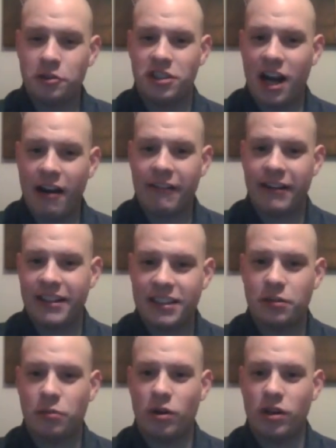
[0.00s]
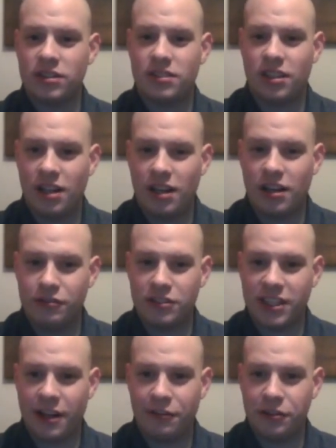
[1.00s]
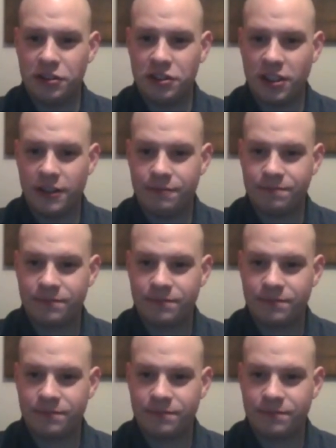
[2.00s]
jarring this was for Zarathustra.